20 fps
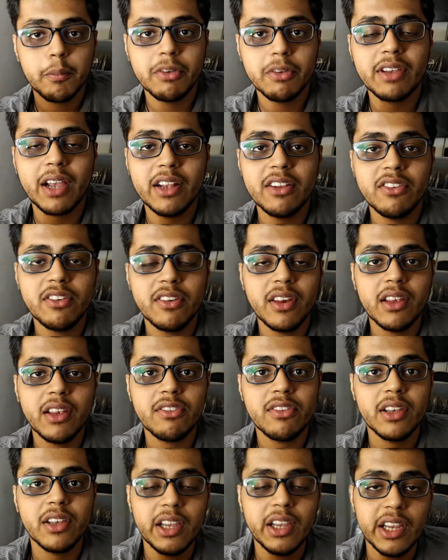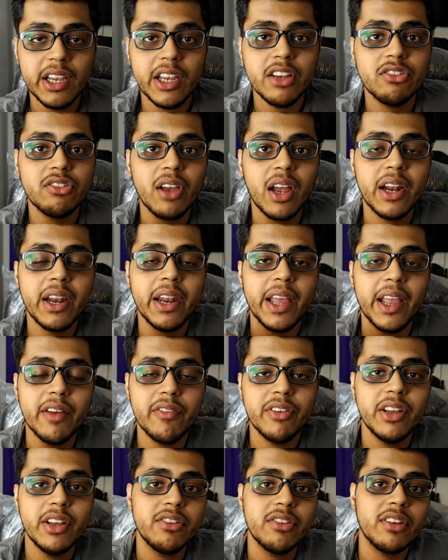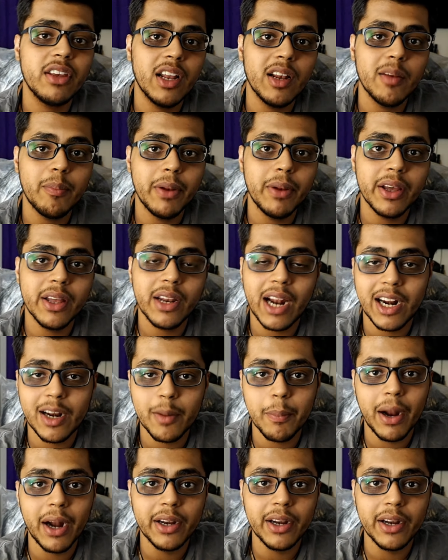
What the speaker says: Besides this, each and every single player had a